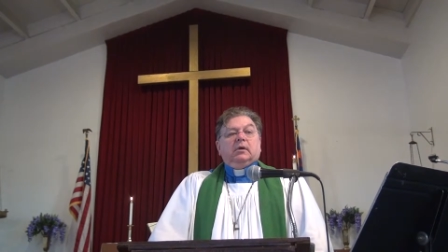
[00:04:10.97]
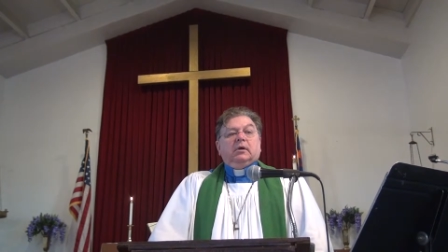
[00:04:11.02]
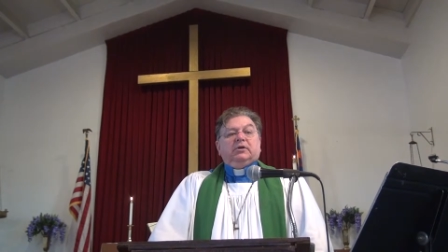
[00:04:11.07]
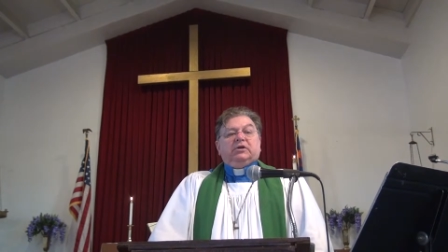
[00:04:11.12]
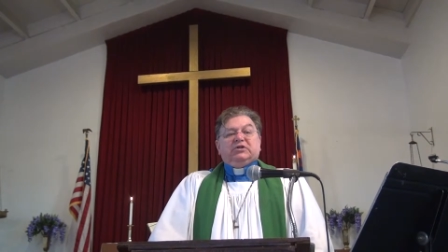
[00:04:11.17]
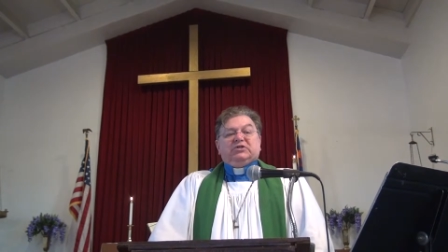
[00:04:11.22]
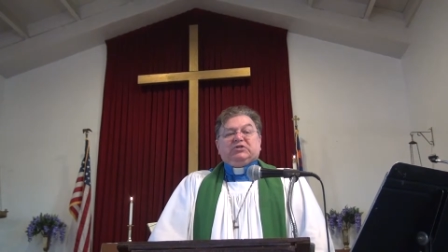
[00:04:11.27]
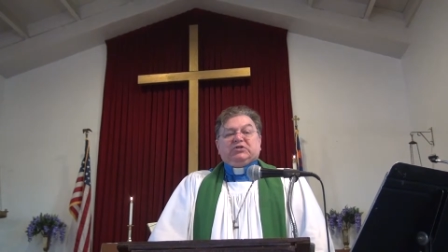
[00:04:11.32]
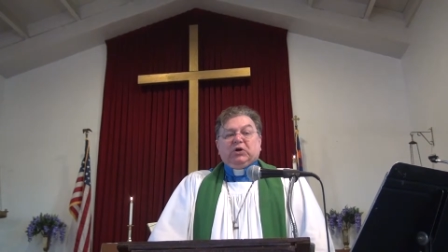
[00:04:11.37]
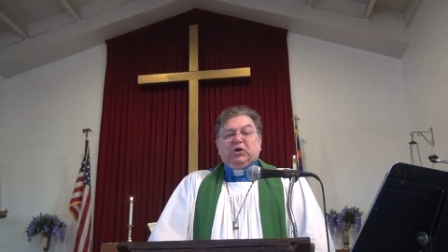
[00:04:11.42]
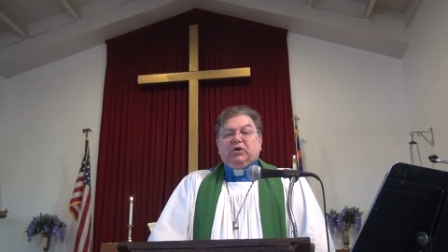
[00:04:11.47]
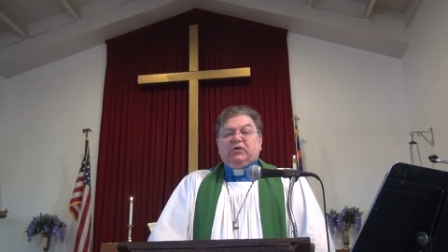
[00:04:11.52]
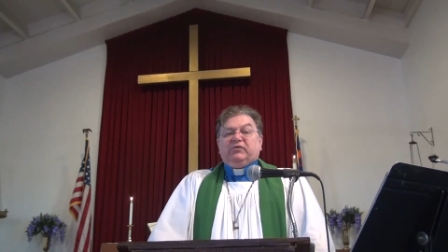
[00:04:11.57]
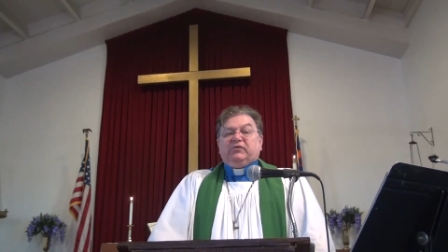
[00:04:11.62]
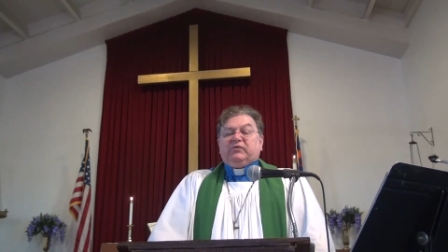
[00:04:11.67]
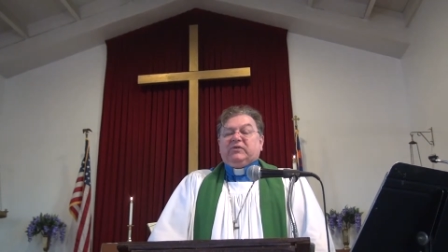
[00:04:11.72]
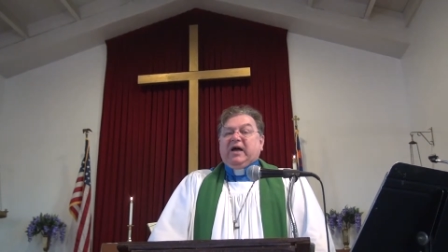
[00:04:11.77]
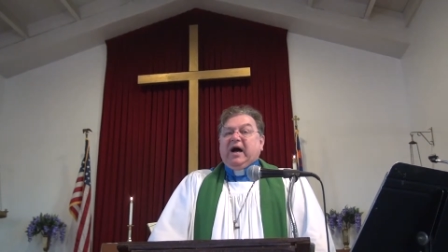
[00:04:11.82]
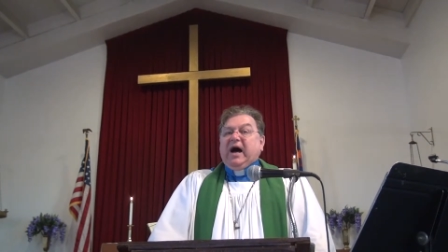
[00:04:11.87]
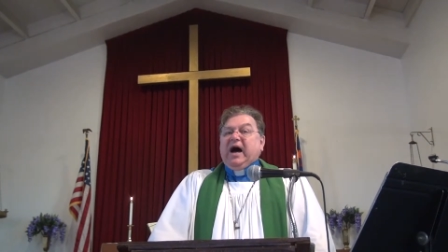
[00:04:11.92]
to
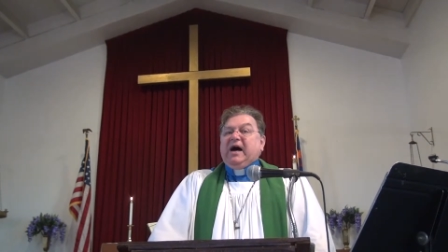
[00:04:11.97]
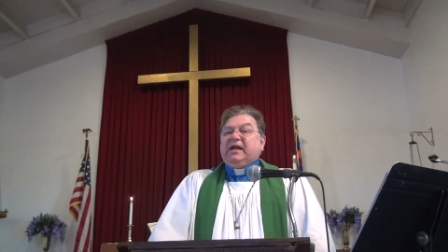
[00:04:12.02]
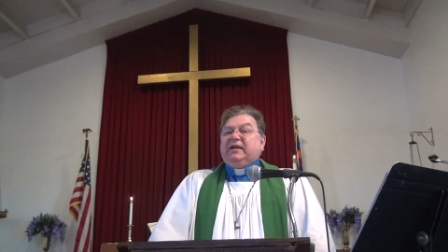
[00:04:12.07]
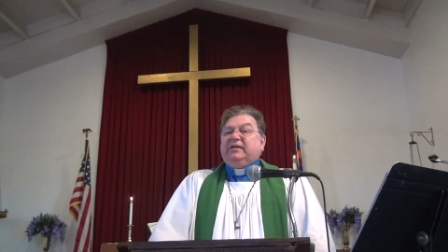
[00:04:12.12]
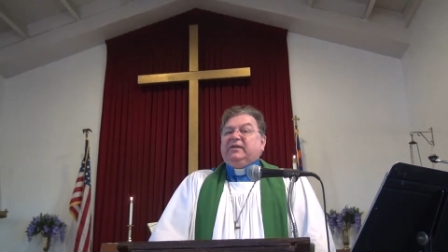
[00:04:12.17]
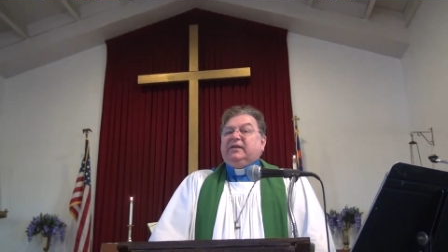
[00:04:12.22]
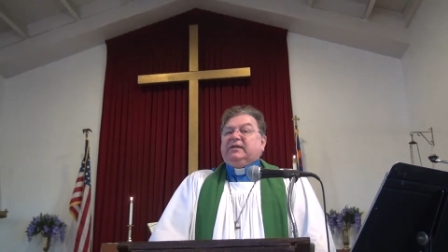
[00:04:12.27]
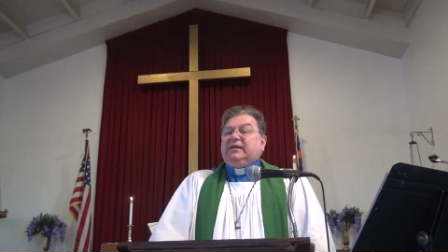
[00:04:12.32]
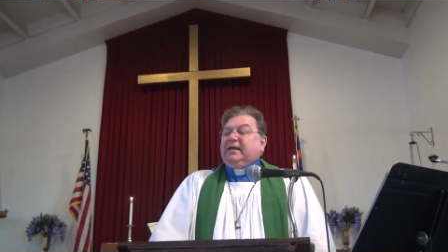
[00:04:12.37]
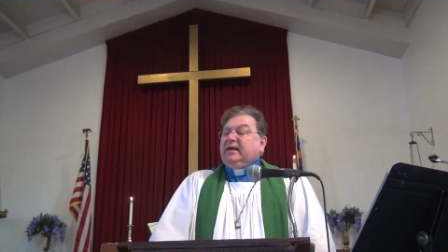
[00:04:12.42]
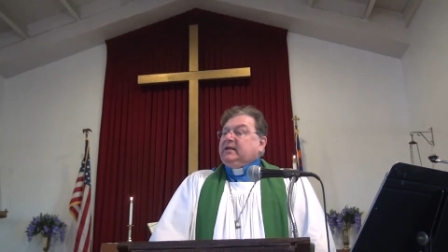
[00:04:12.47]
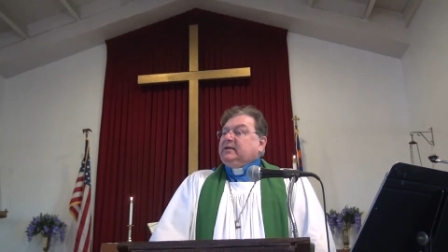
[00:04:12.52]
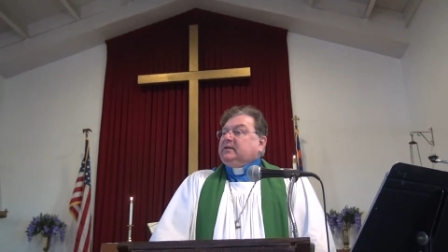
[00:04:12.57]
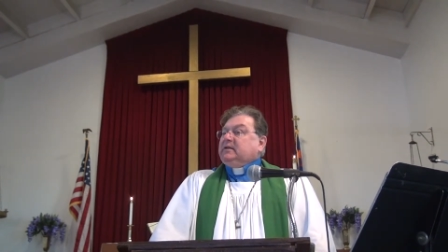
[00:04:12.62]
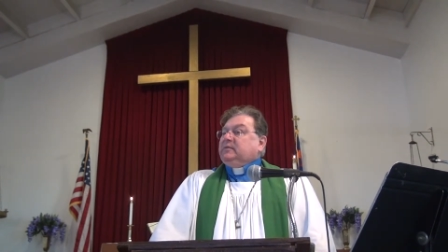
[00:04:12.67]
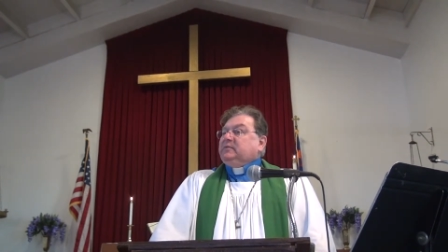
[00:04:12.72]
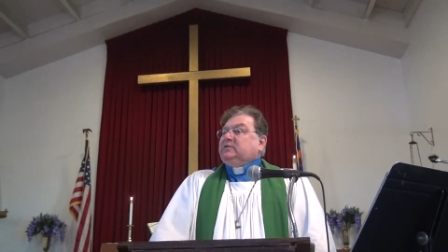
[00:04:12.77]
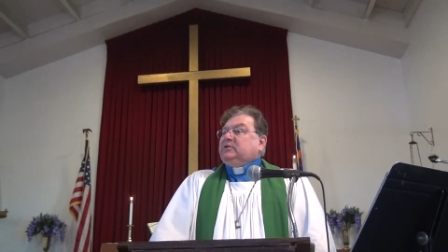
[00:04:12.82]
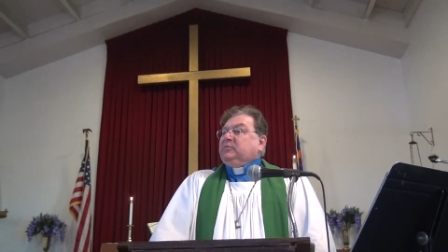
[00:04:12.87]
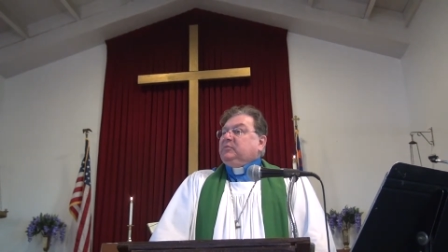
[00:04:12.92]
serve God in the
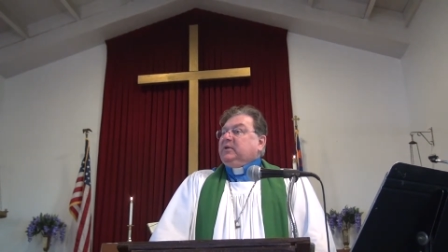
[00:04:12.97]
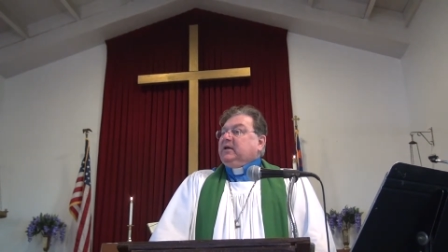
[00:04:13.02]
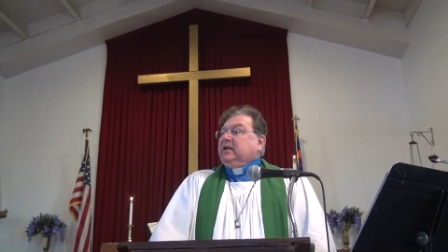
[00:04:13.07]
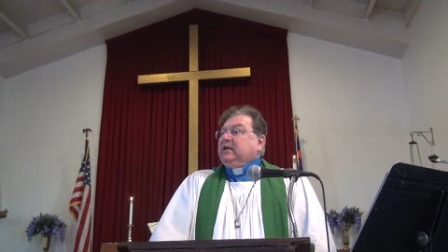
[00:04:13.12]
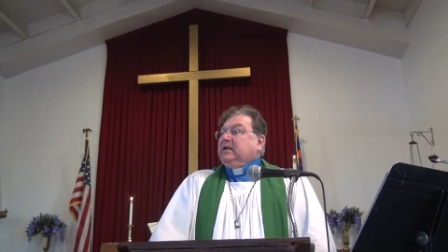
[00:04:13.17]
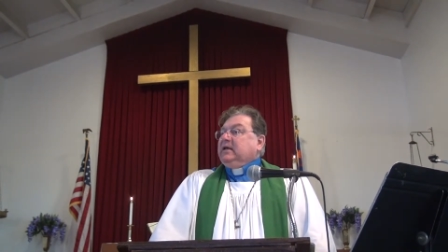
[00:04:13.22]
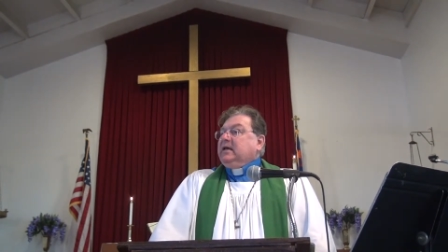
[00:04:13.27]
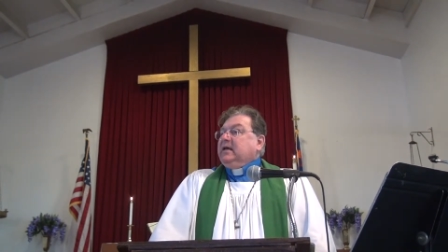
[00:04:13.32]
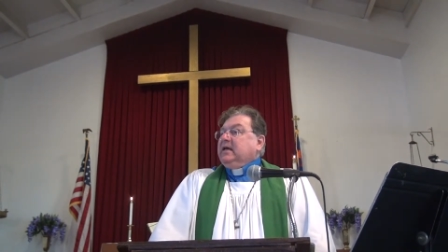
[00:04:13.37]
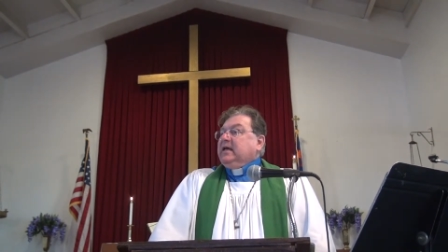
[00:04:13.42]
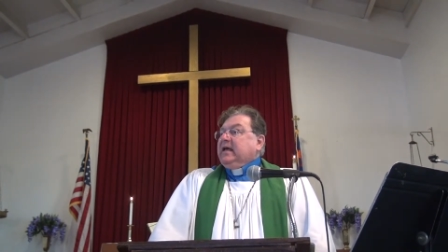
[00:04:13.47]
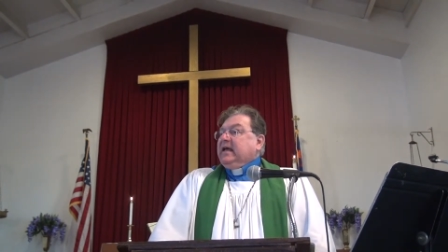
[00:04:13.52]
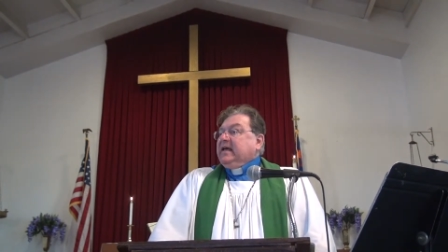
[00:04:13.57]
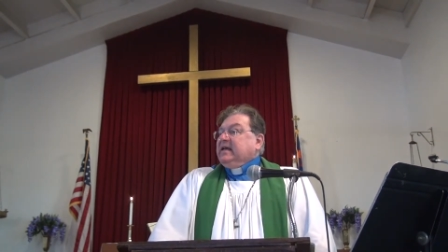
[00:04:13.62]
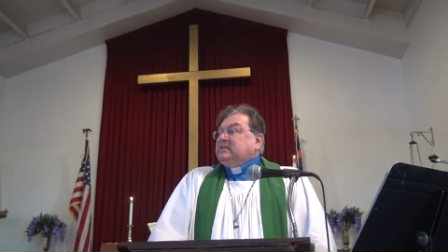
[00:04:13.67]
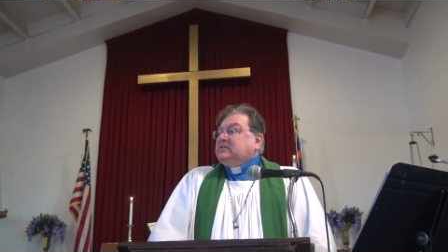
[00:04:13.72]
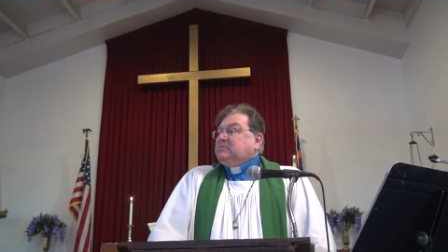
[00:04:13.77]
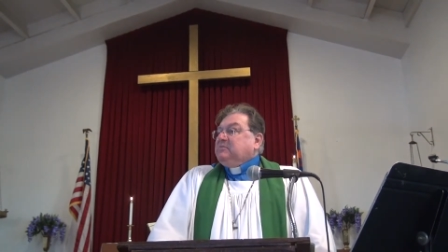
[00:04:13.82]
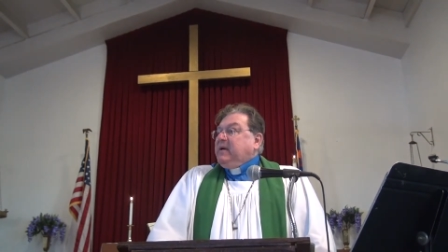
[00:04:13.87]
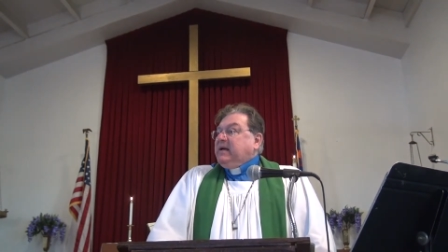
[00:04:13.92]
kingdom, to be
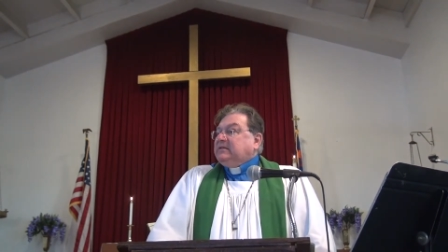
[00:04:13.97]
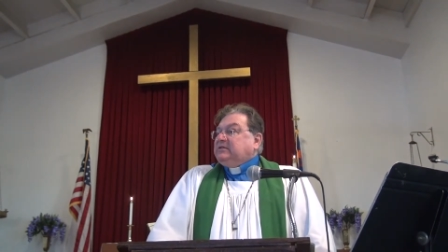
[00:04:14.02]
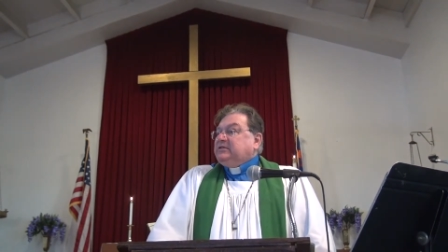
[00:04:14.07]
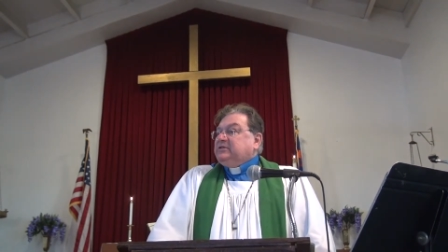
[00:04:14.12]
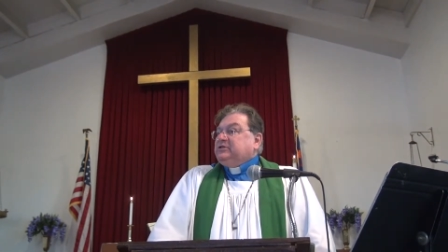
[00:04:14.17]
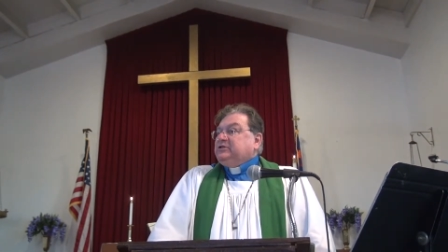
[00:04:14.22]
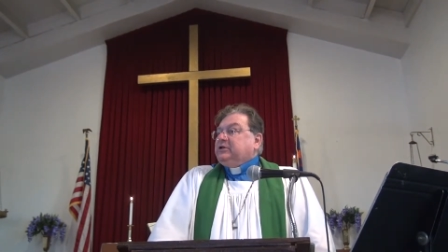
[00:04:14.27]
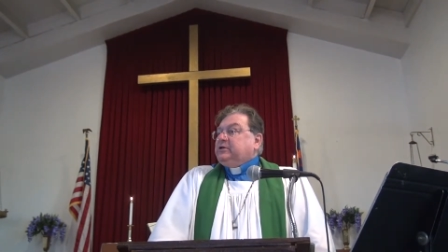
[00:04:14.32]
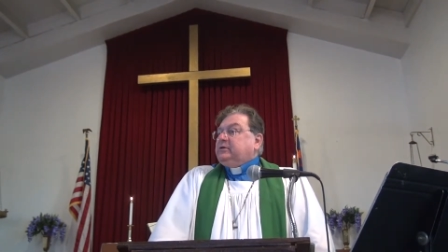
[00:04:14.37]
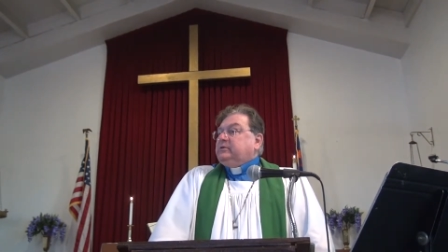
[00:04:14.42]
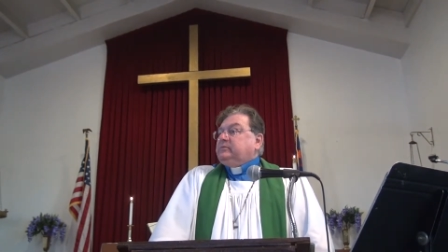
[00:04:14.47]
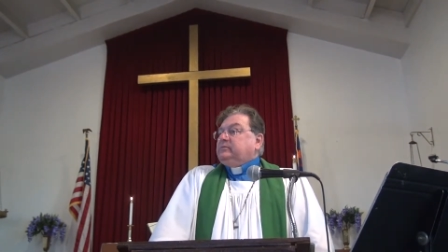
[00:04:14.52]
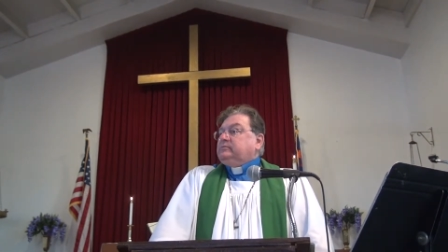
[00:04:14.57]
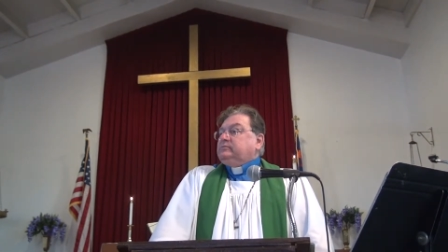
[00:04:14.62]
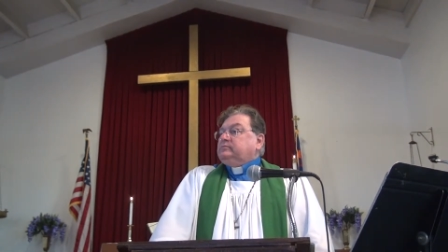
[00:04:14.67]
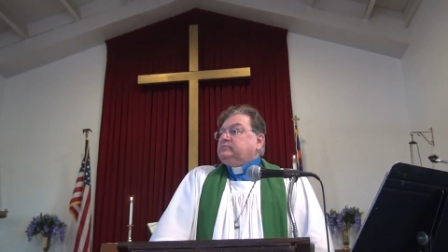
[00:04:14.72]
his messenger.